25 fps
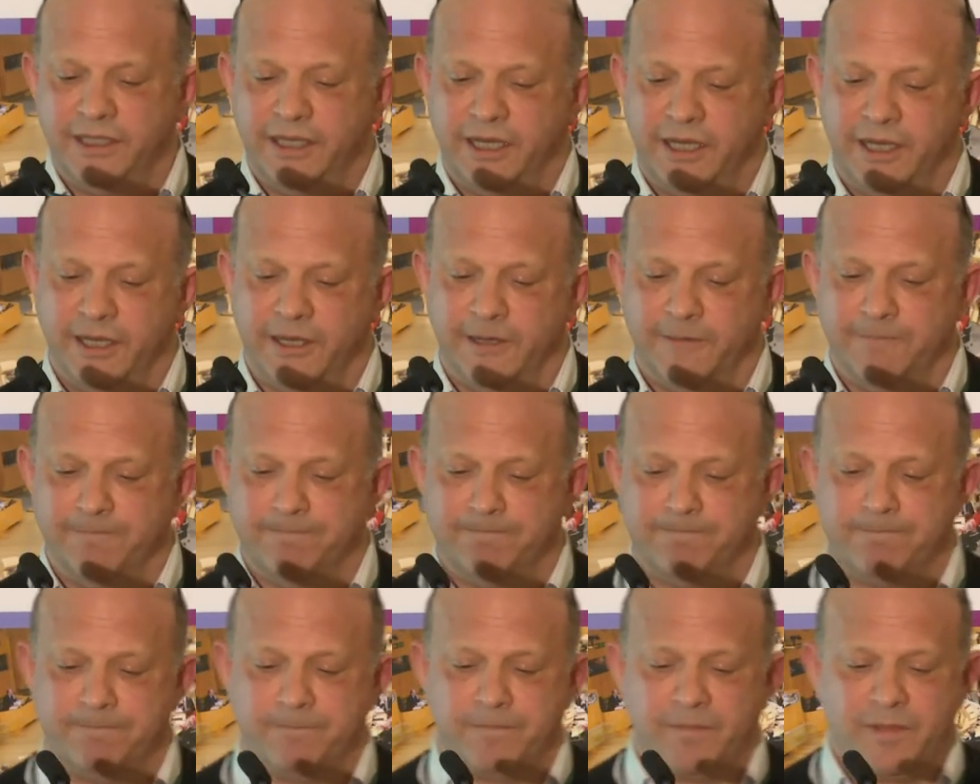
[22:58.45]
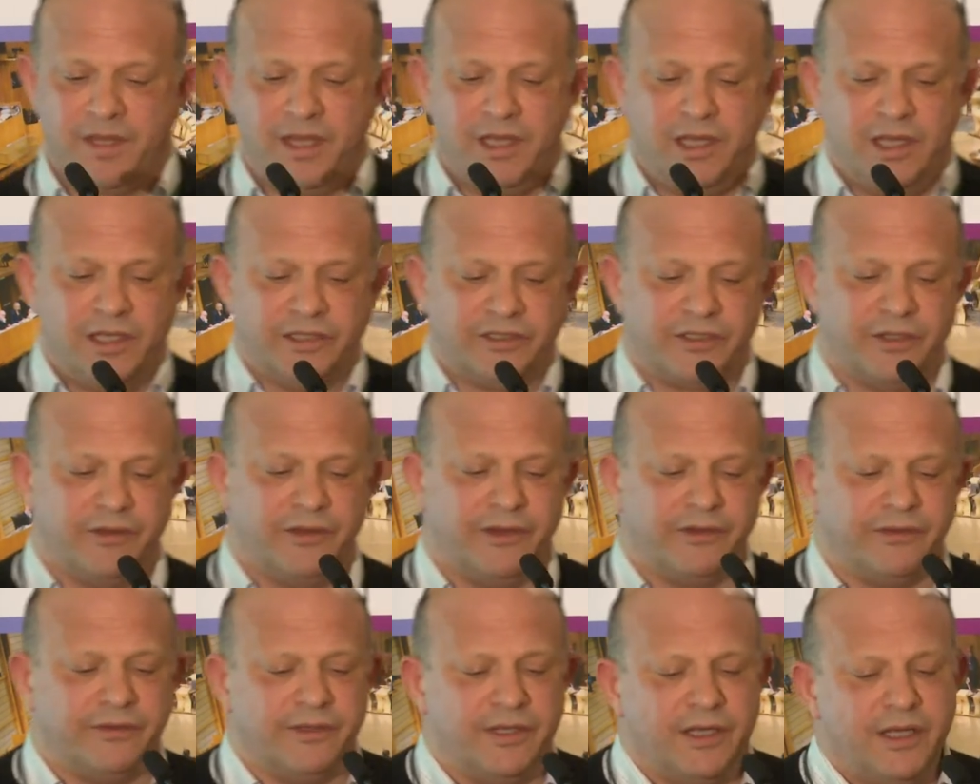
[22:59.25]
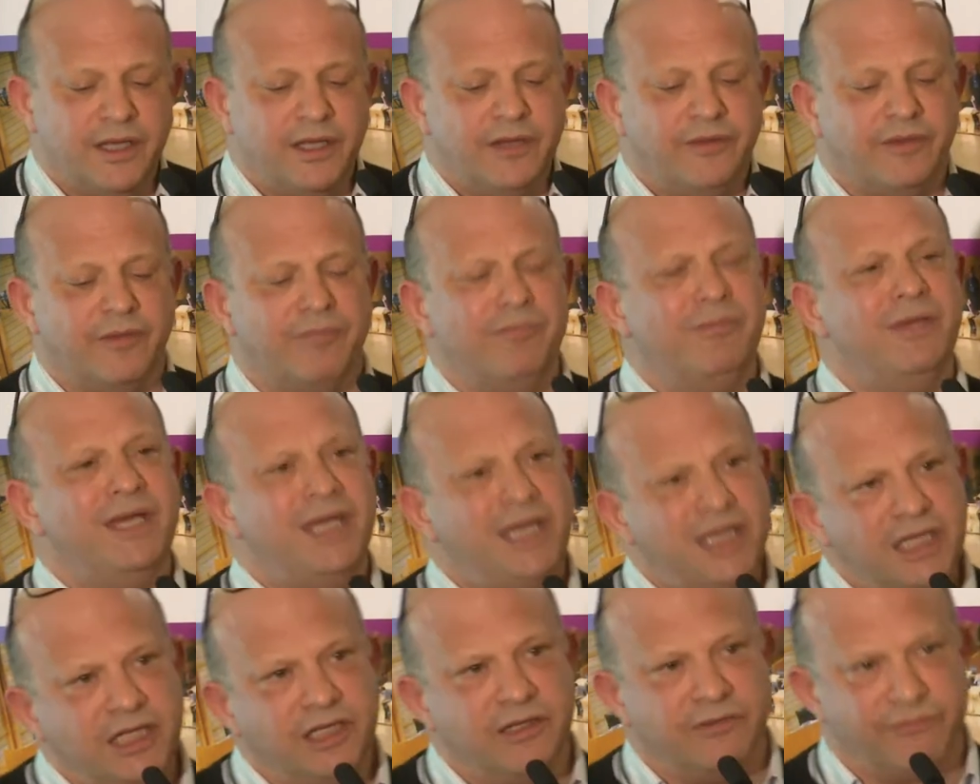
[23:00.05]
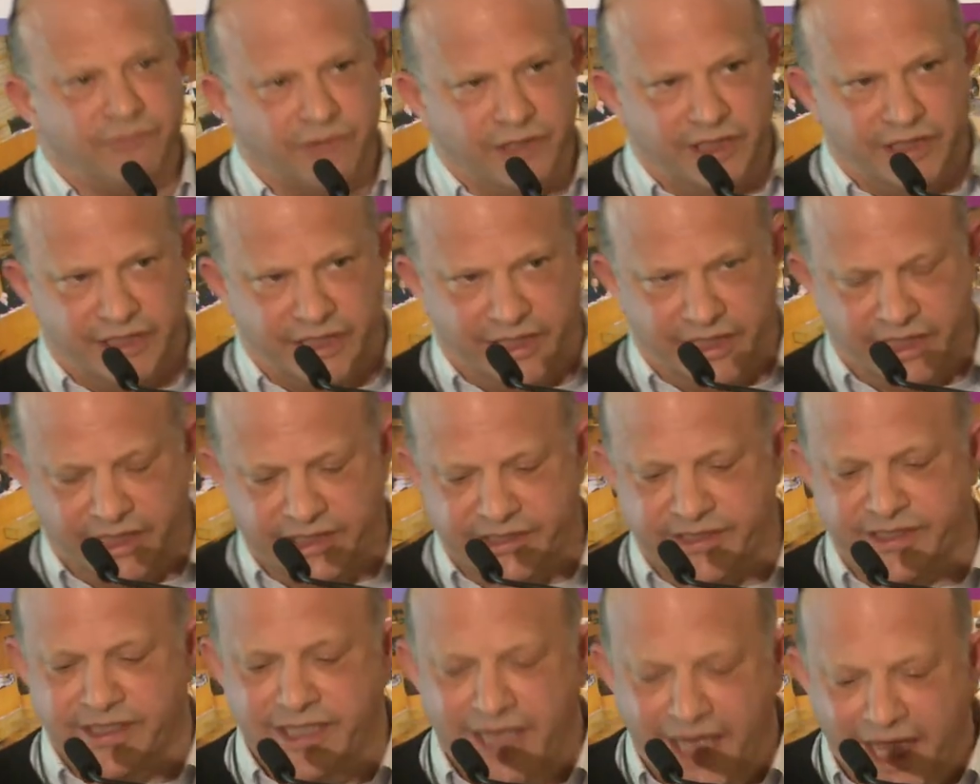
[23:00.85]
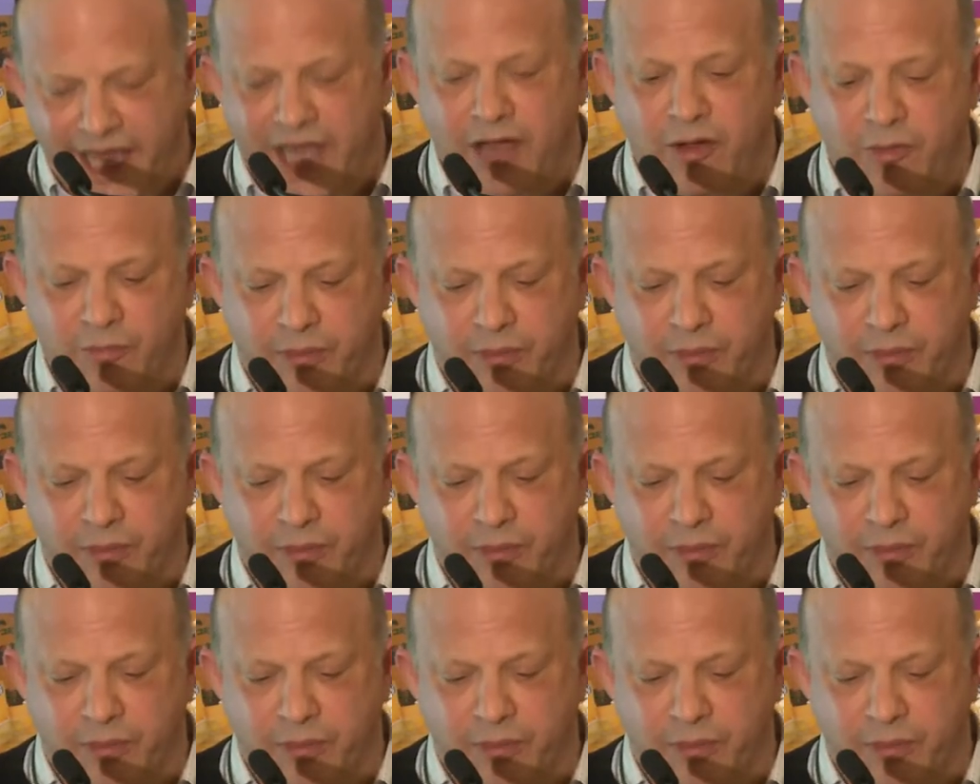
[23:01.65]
Um, so that the meaning of reading is now